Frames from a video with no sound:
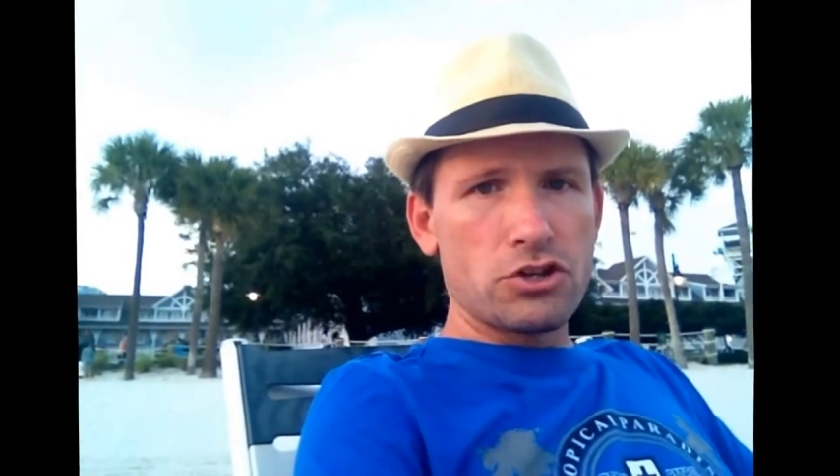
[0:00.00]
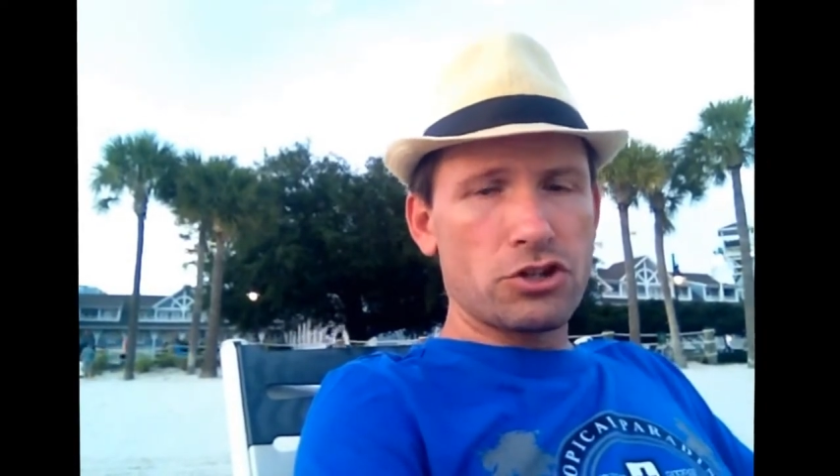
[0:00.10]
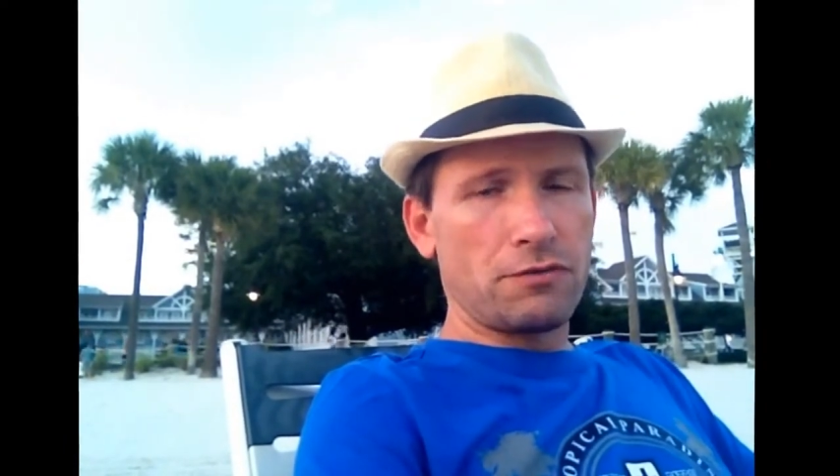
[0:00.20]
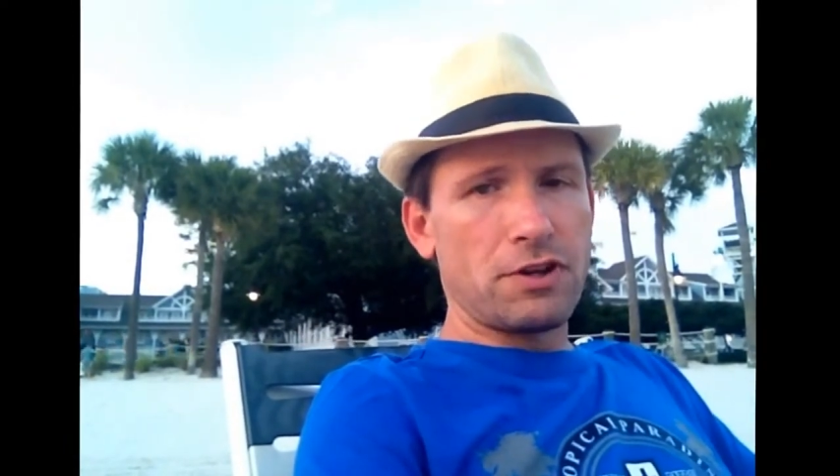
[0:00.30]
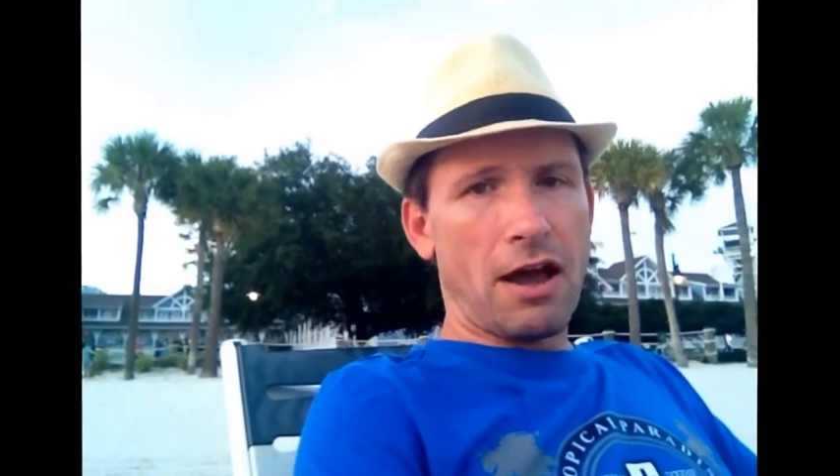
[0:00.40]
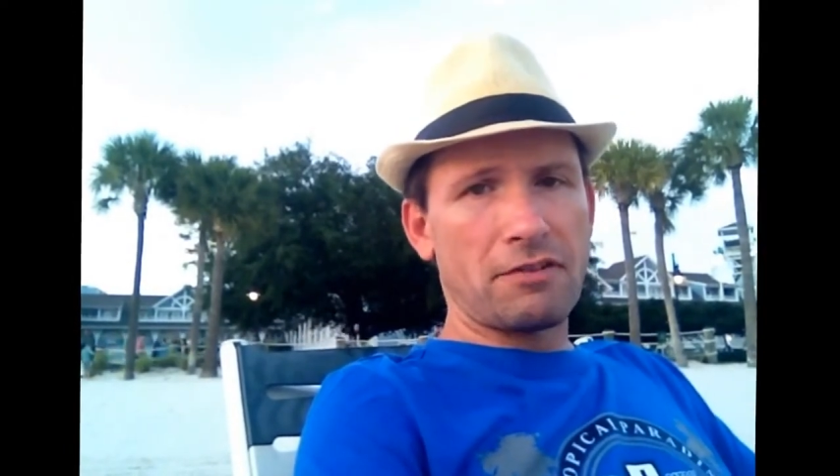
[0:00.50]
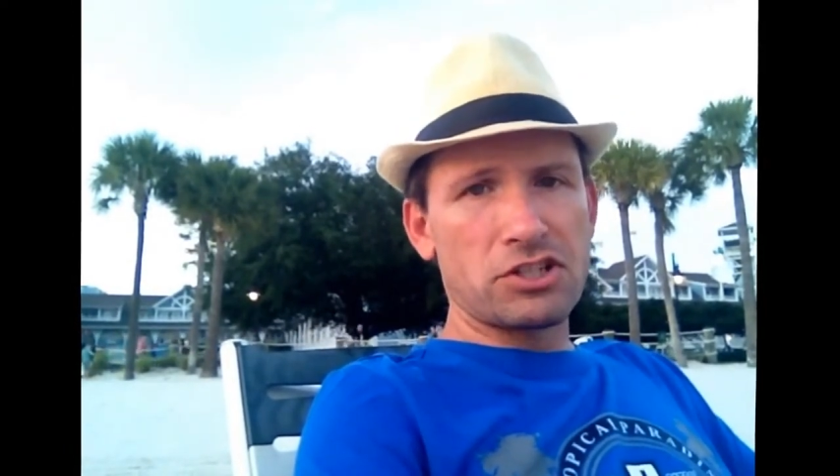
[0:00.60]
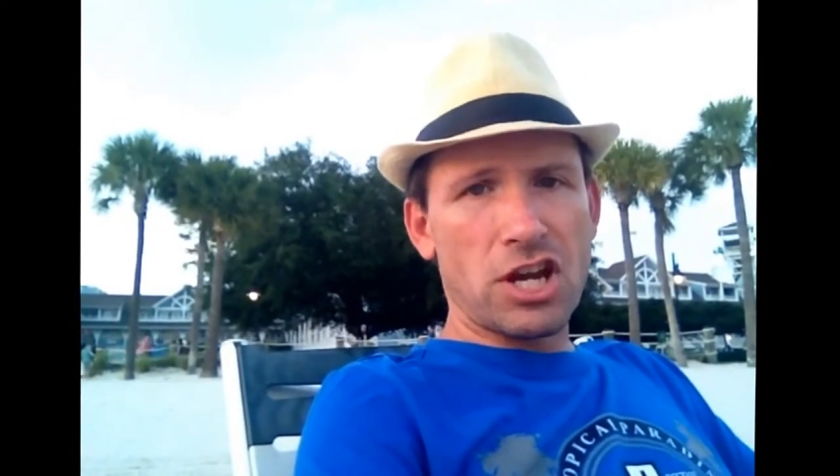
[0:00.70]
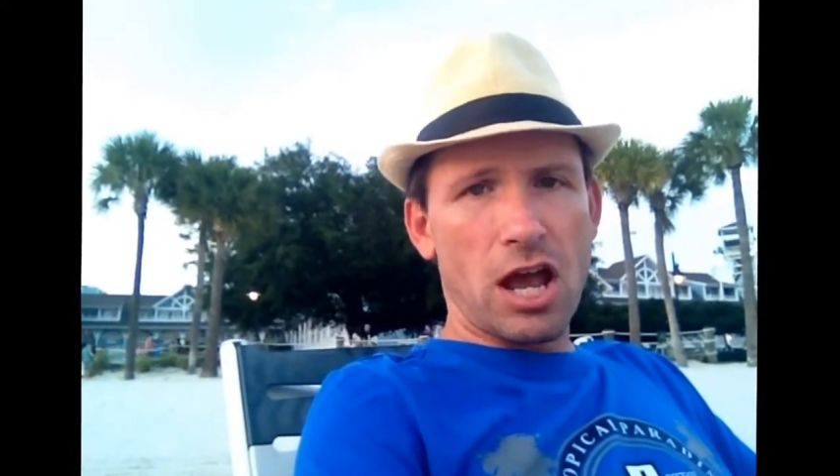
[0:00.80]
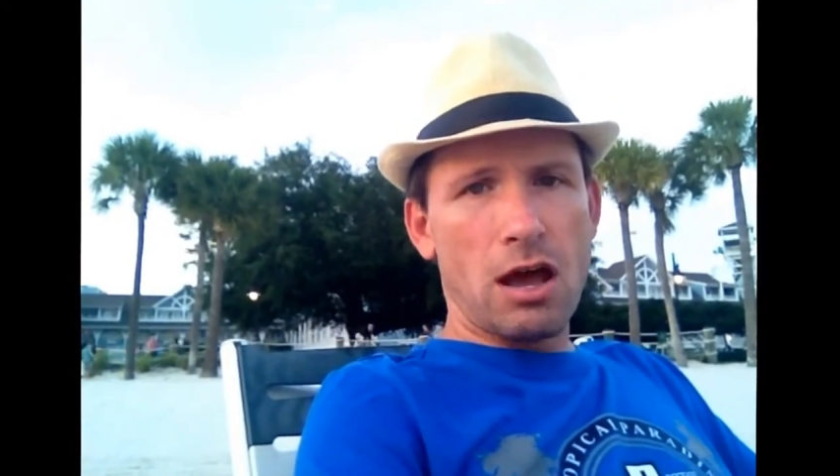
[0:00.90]
So if you have a
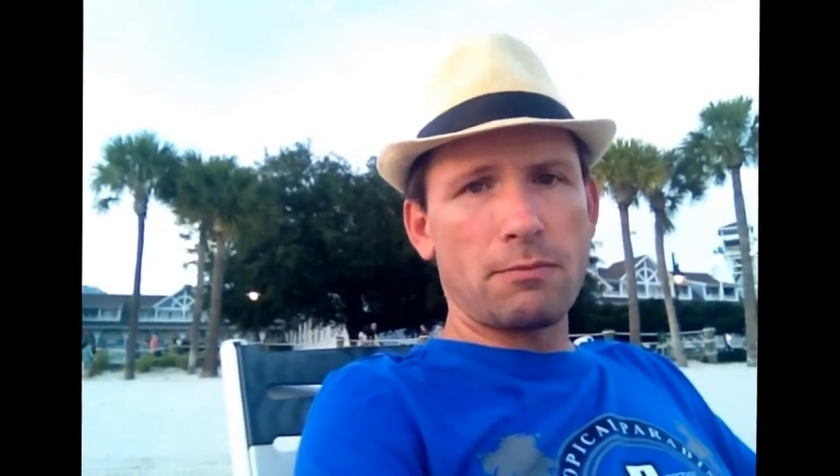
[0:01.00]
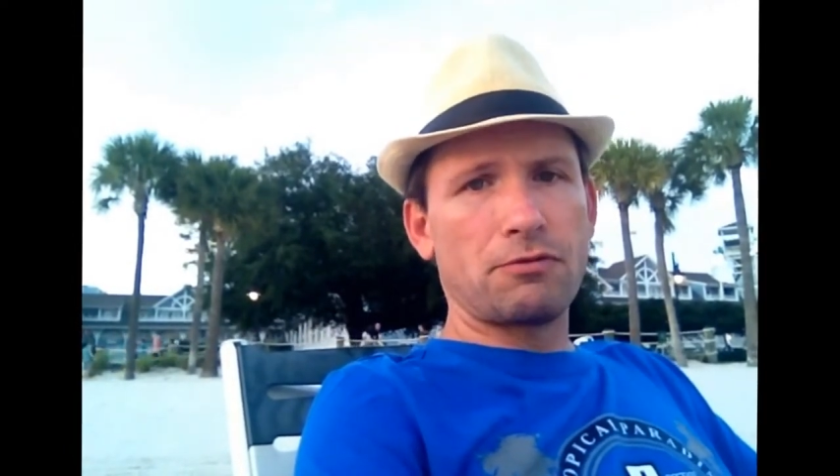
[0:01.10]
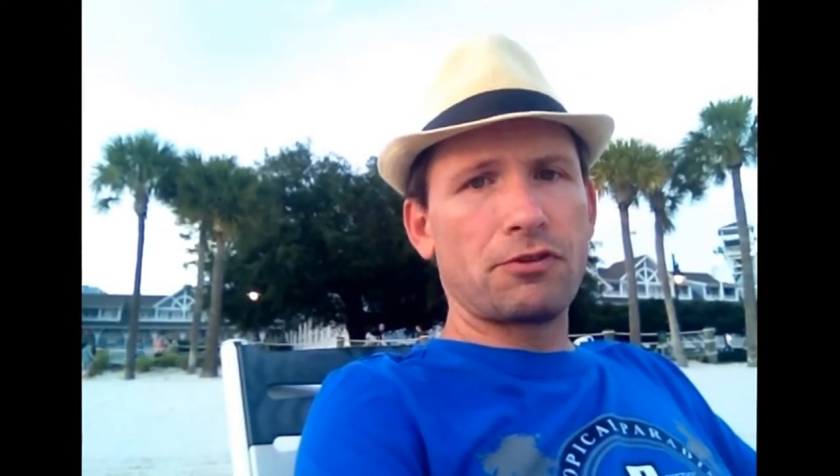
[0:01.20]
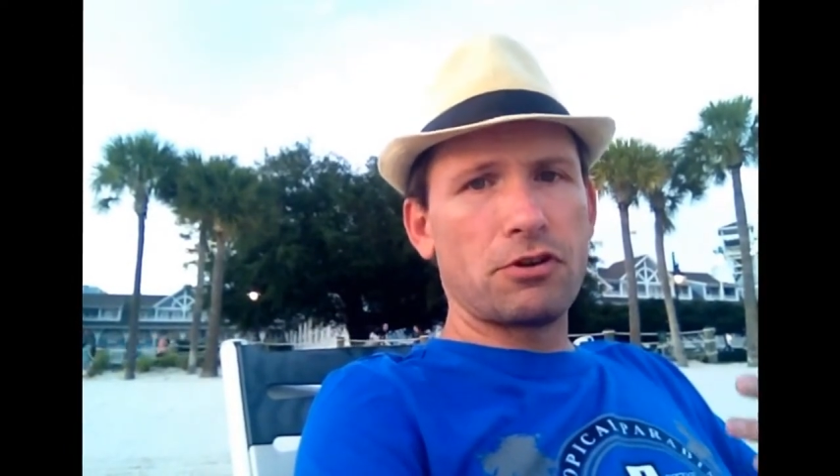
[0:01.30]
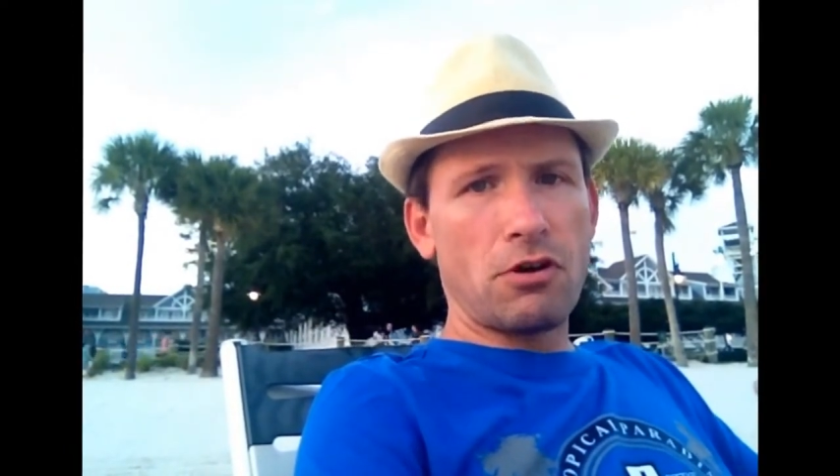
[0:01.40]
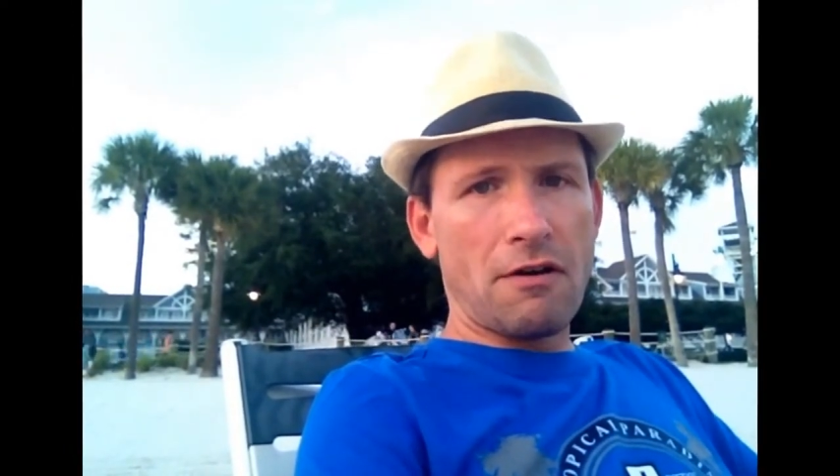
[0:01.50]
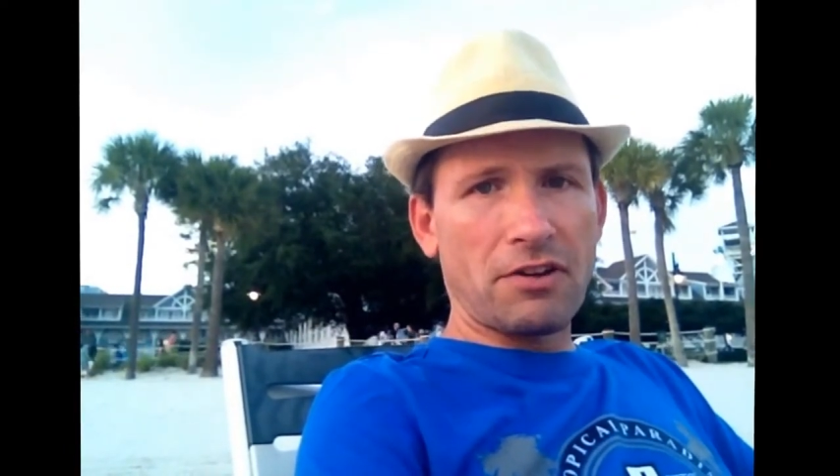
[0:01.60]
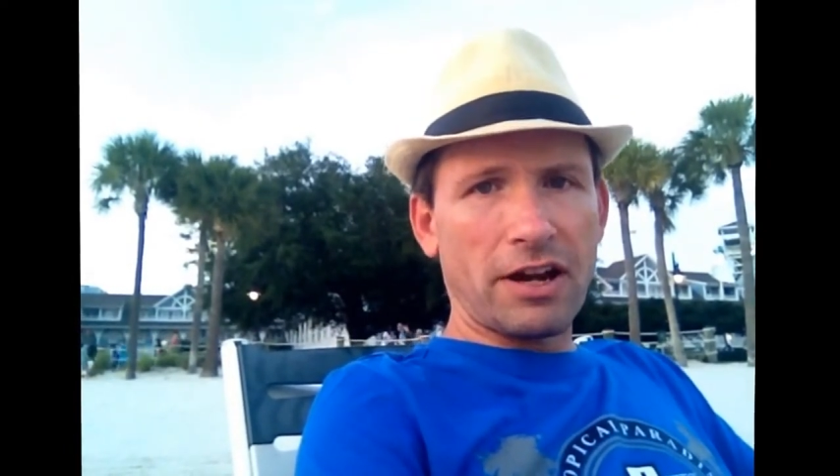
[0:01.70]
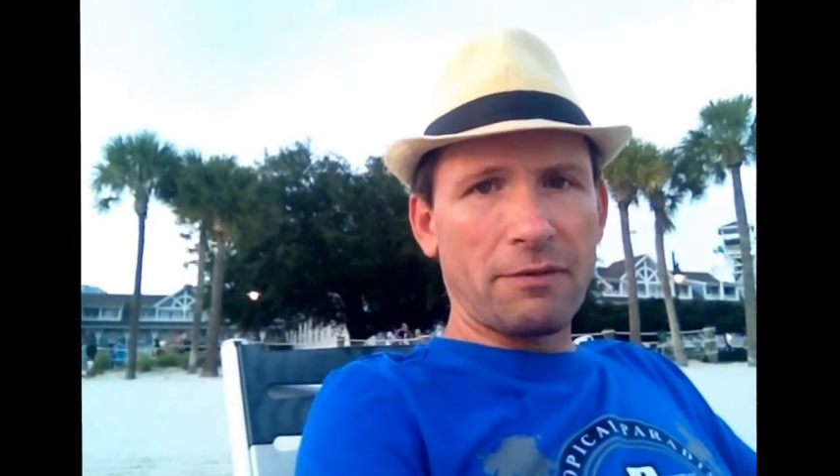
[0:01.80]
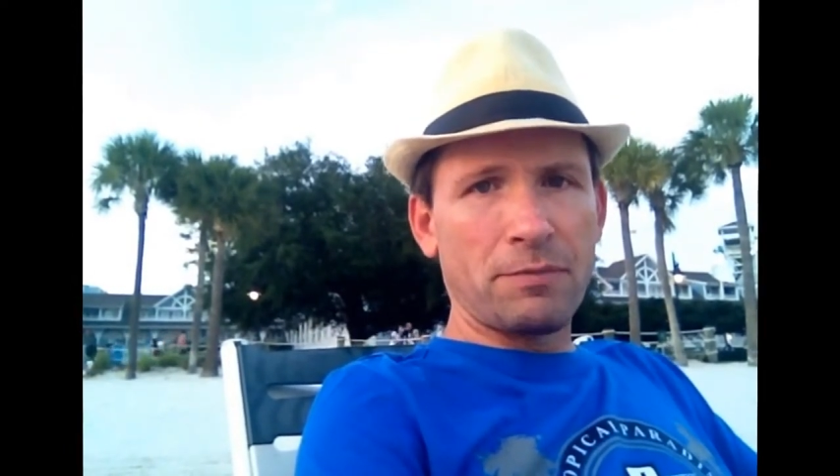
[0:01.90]
job, if you have a